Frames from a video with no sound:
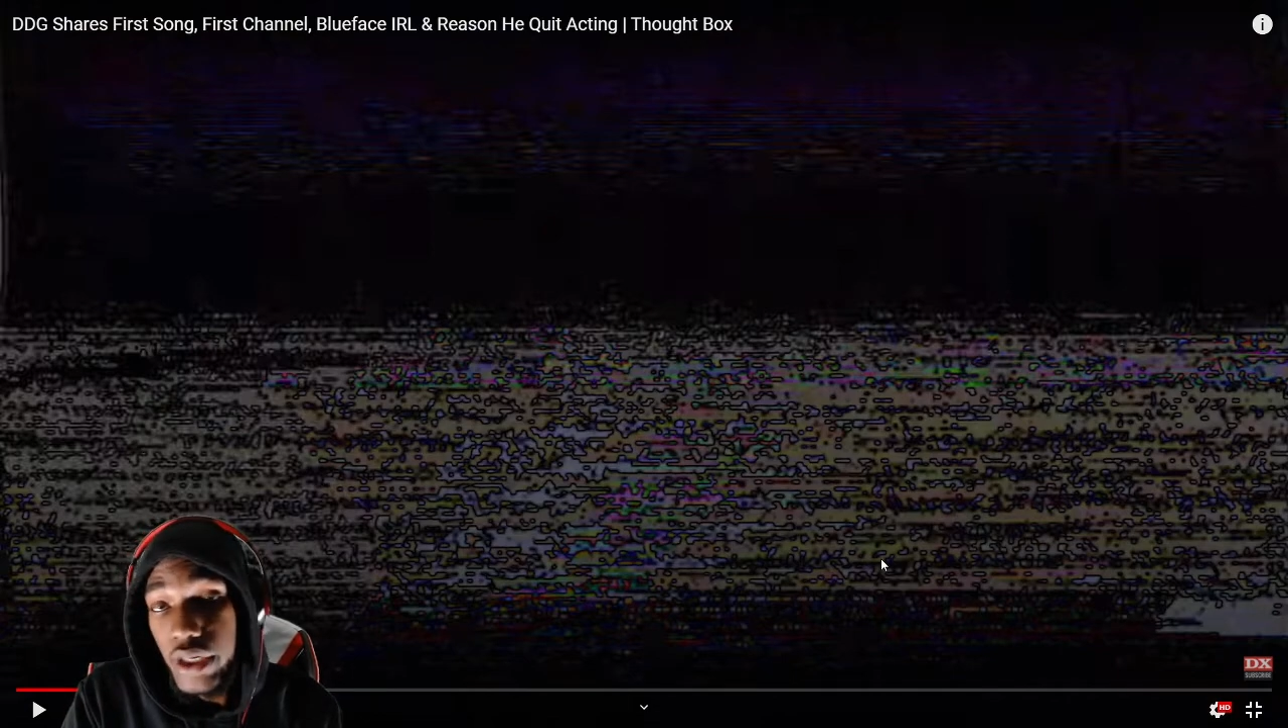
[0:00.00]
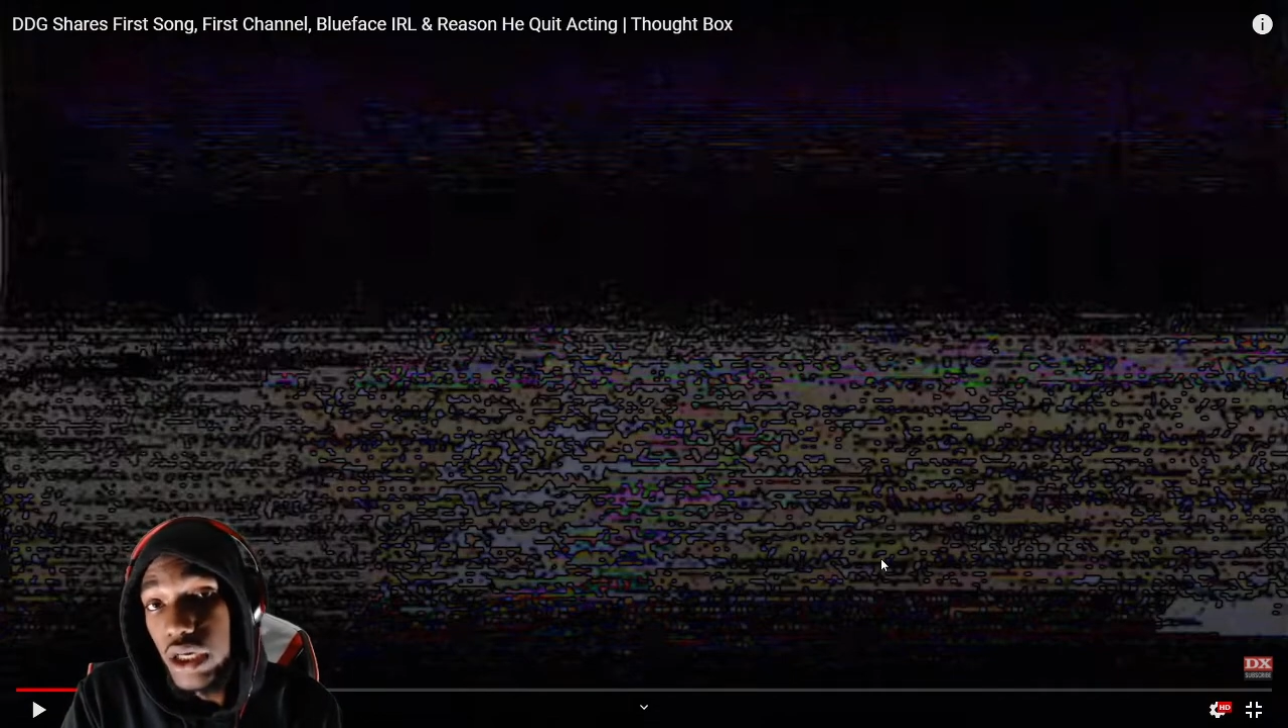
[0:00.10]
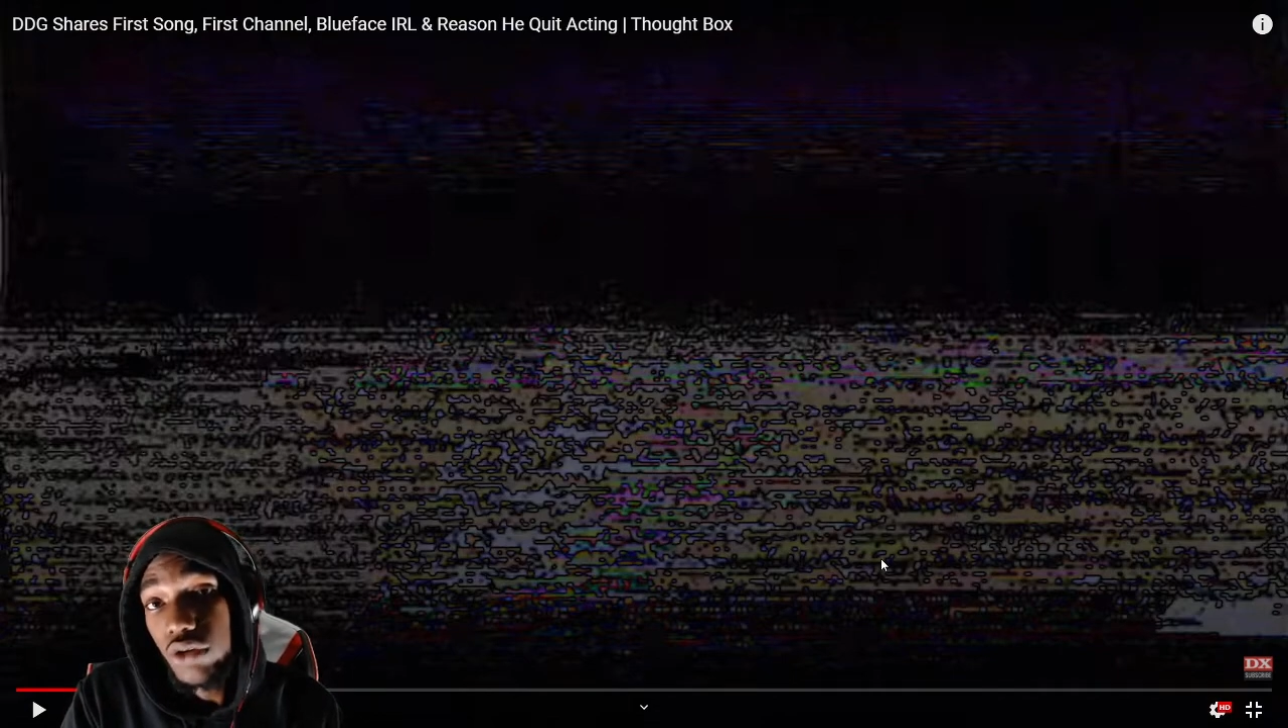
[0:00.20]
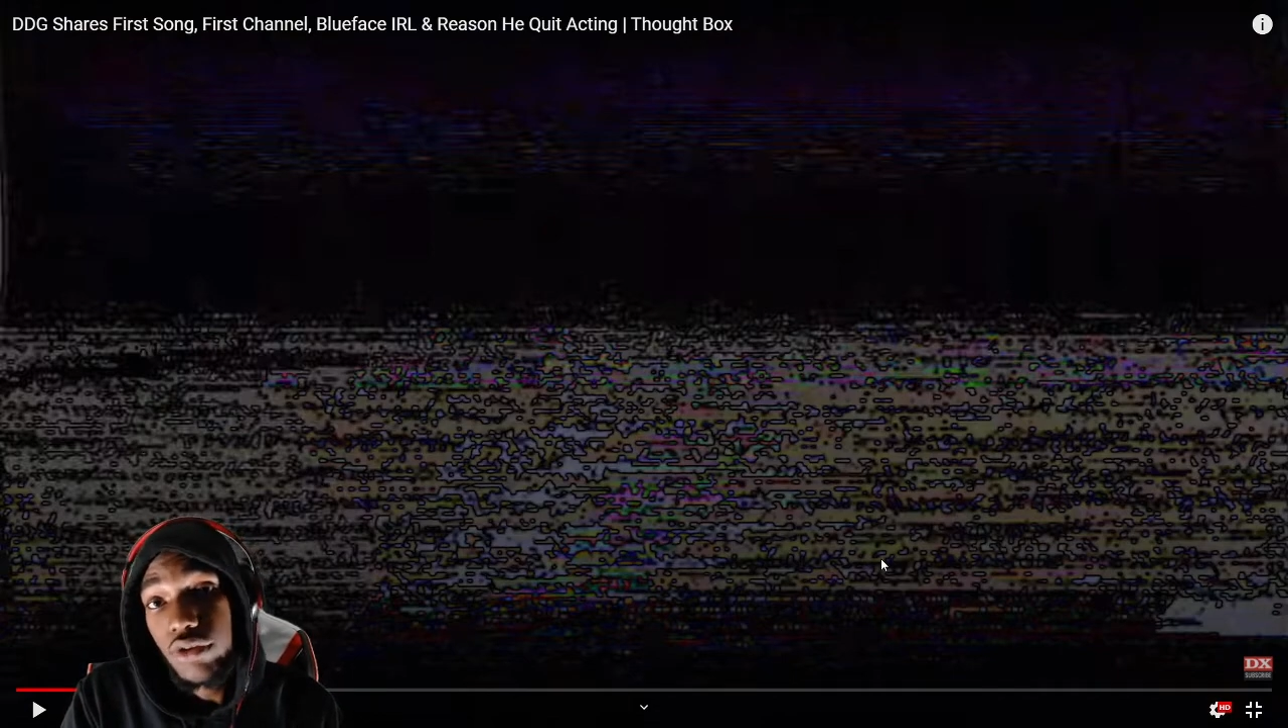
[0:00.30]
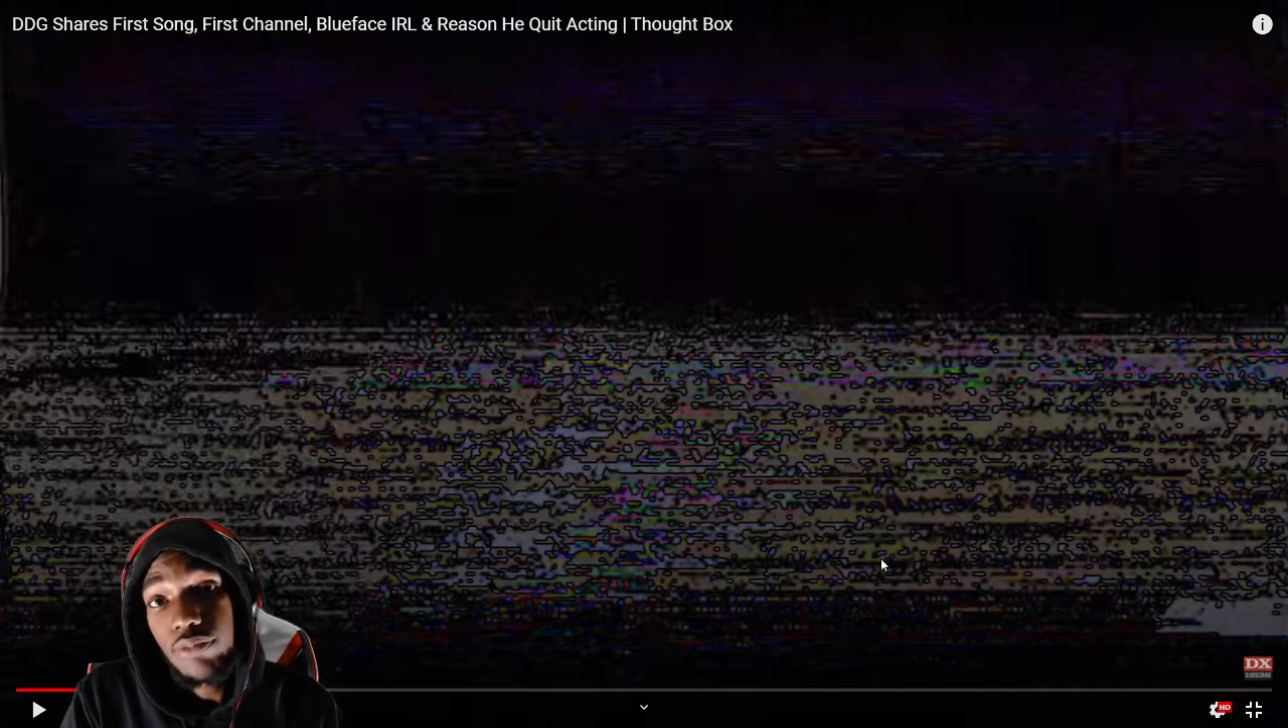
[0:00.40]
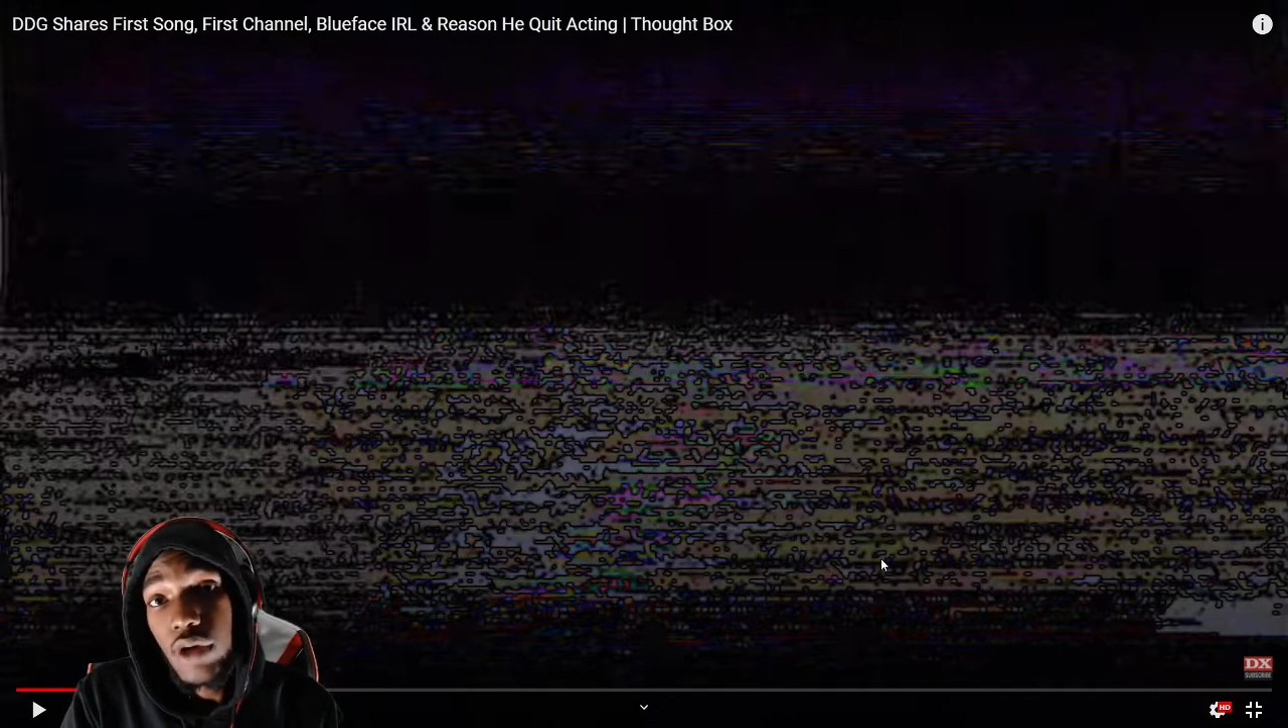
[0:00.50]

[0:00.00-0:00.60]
algorithm, bro.